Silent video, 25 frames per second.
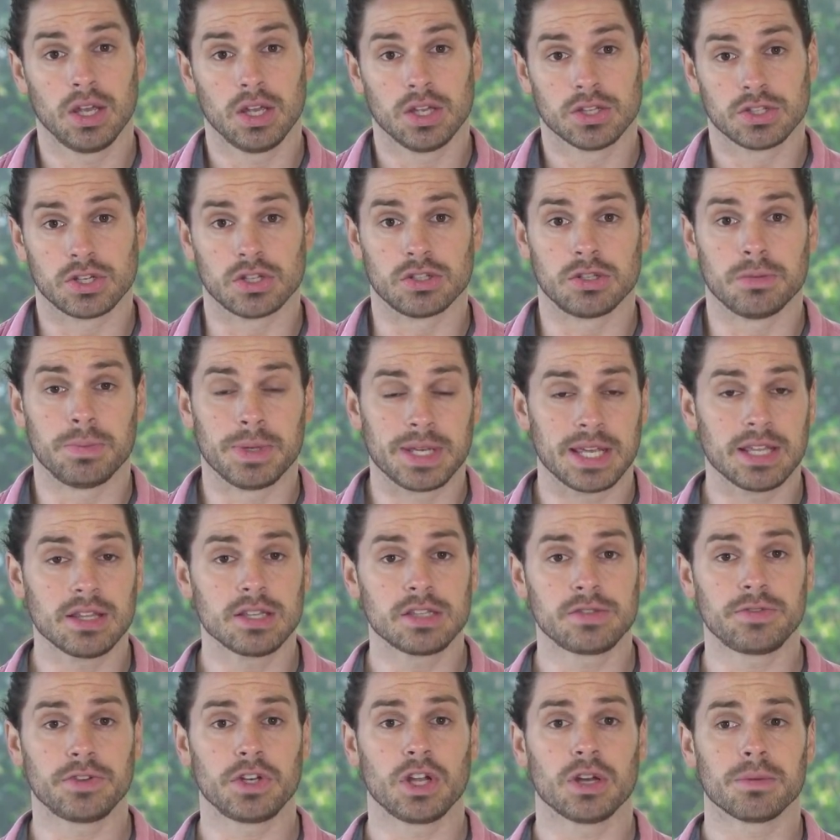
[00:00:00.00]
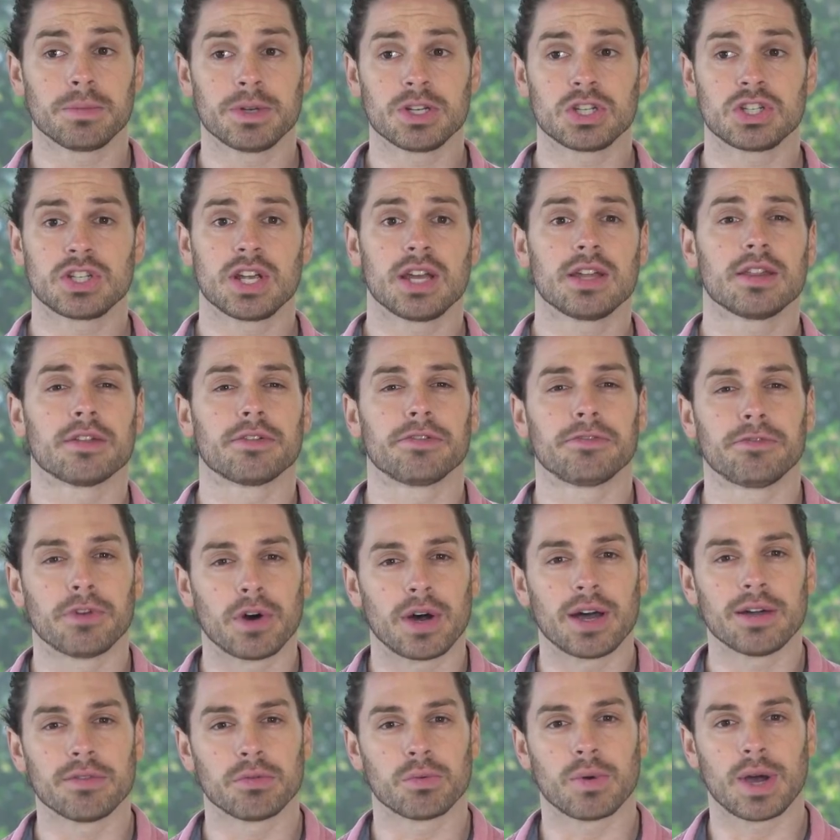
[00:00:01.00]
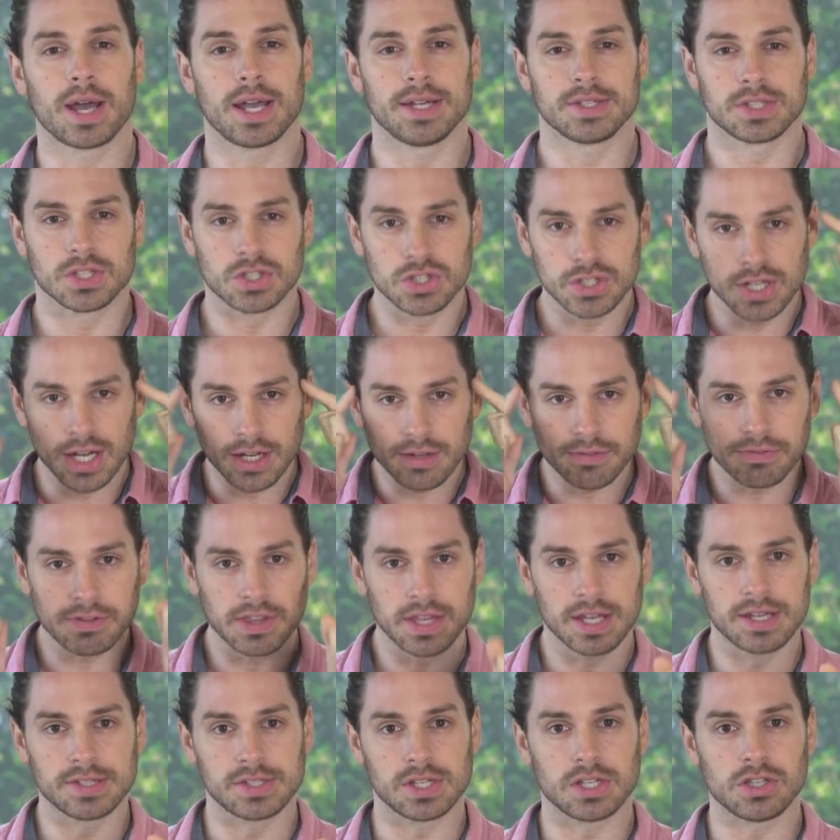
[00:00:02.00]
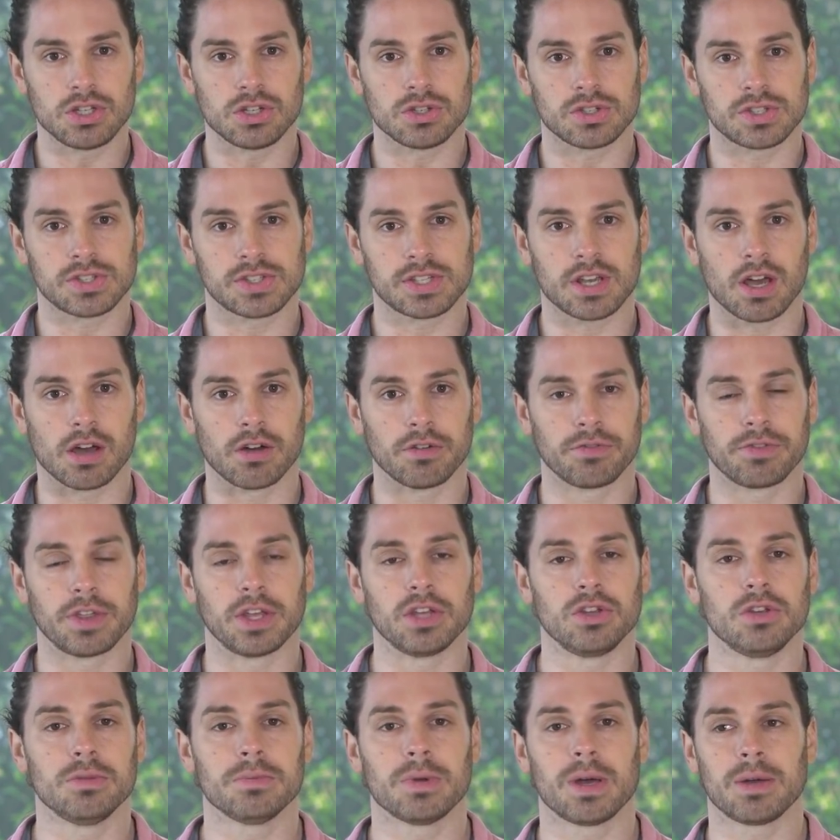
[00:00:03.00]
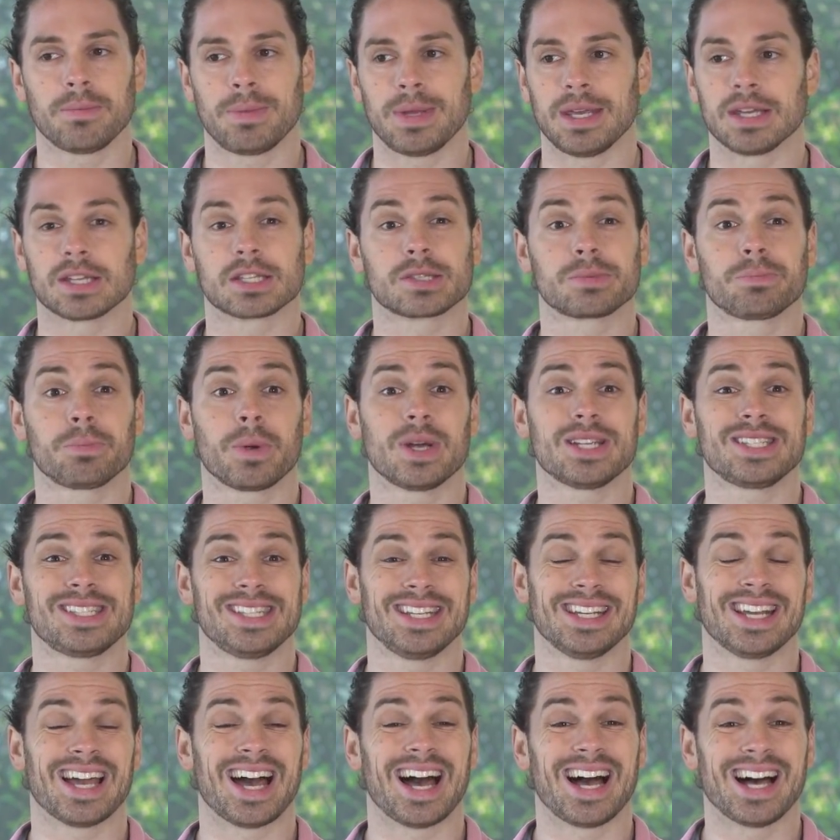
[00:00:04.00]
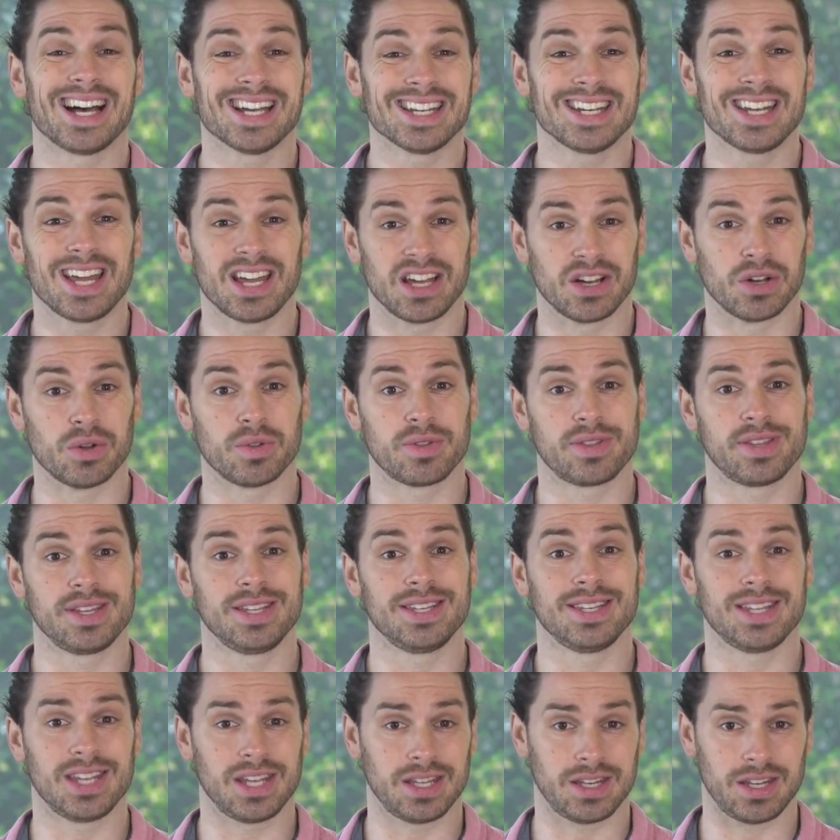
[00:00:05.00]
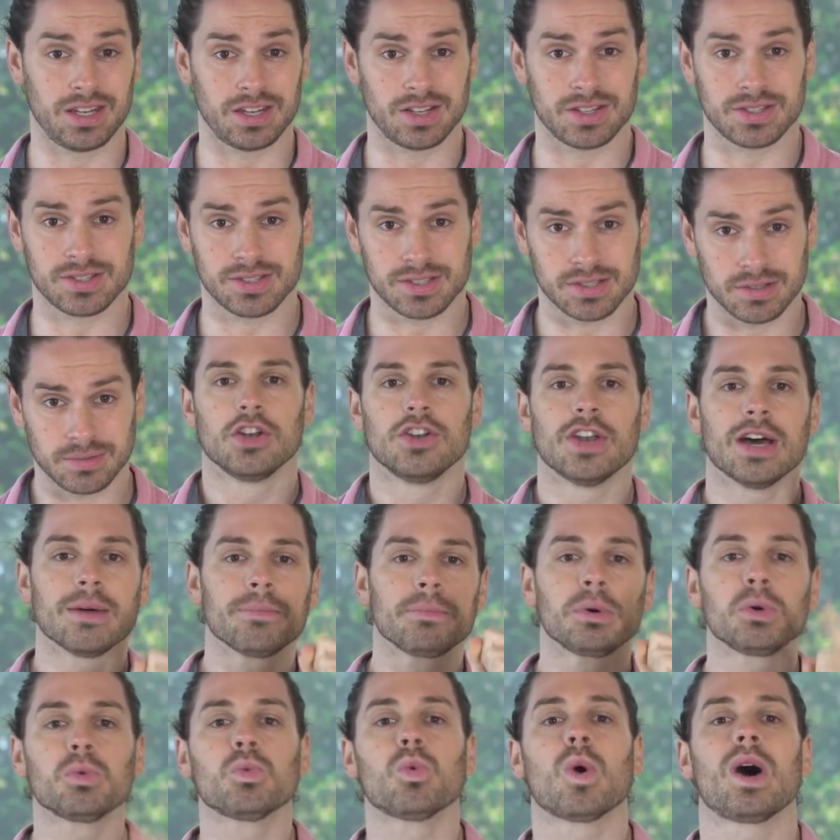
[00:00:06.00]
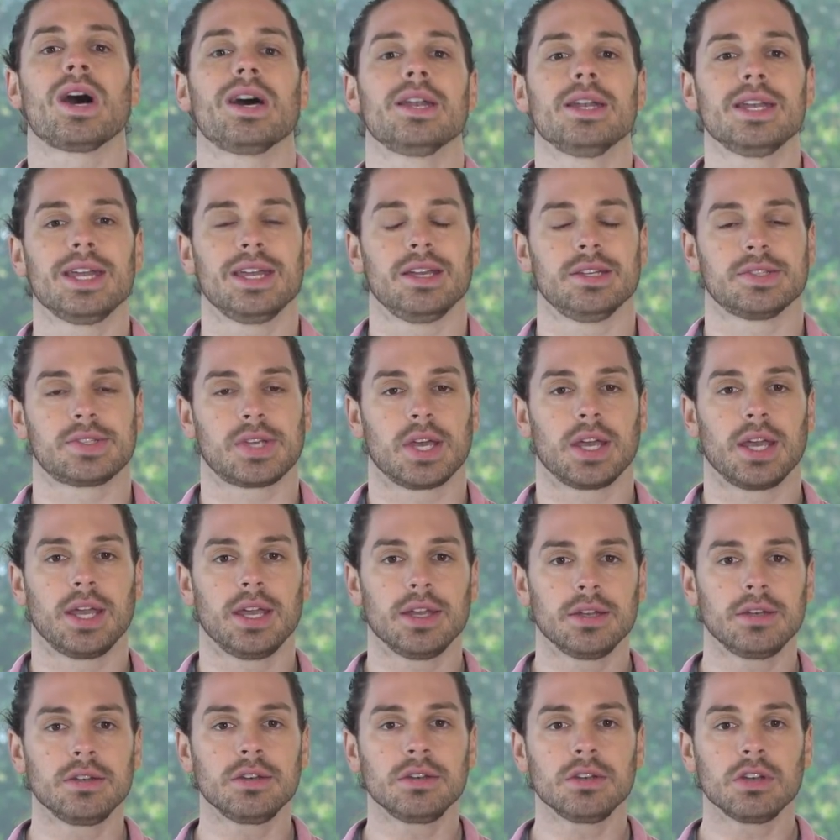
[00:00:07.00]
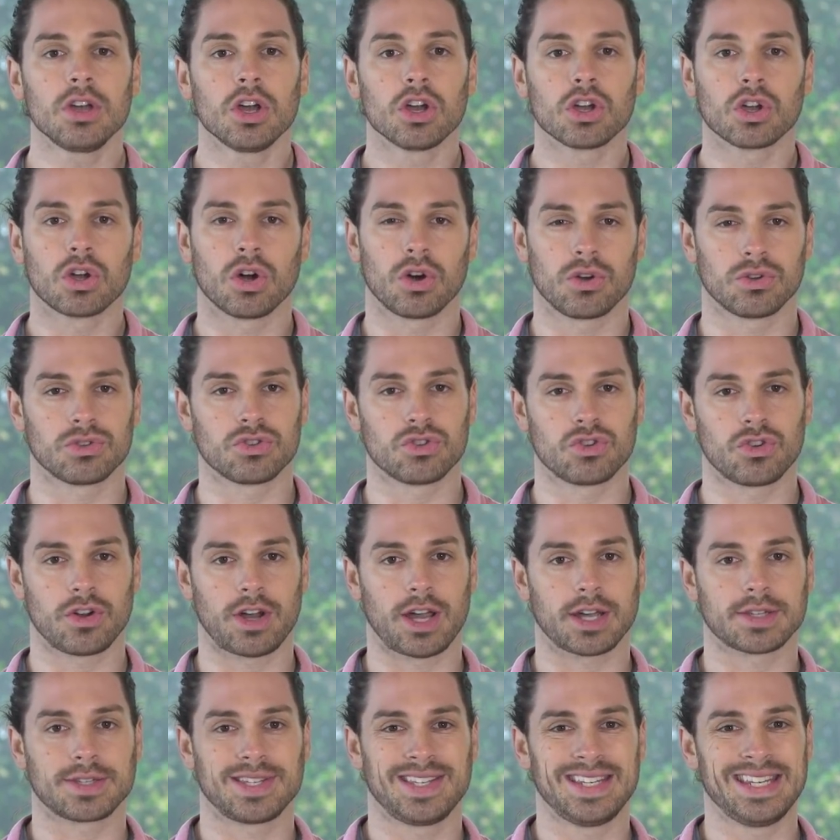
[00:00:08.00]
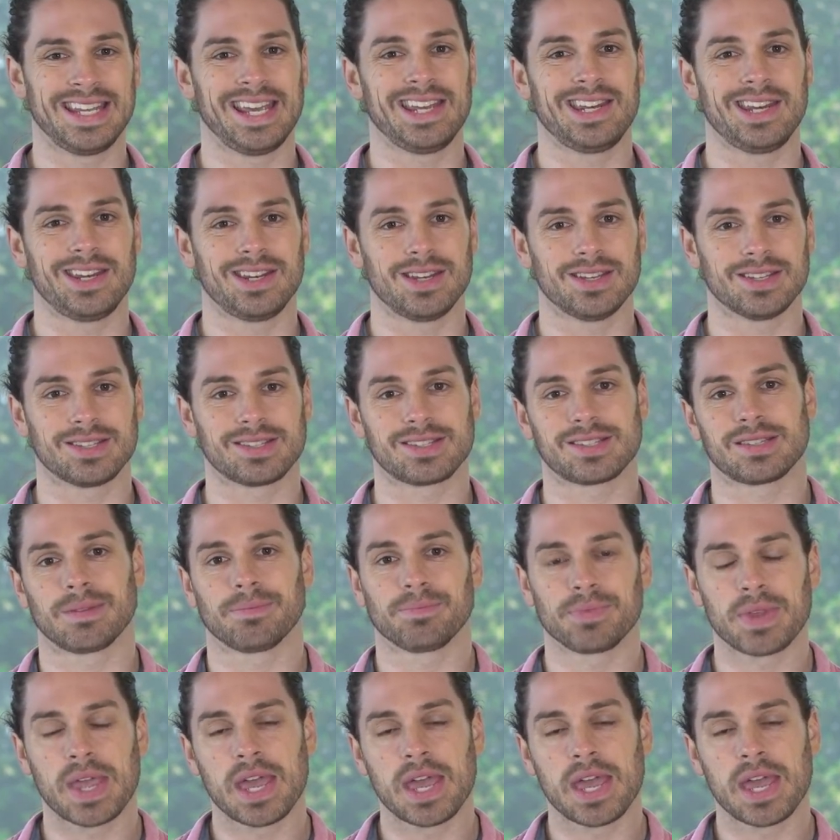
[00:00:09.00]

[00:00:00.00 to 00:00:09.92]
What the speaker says: So to begin this video, I'm going to share the 5 ways and check for these in yourself that you might be expressing unhealthy neediness. Number 1 is hidden contract neediness.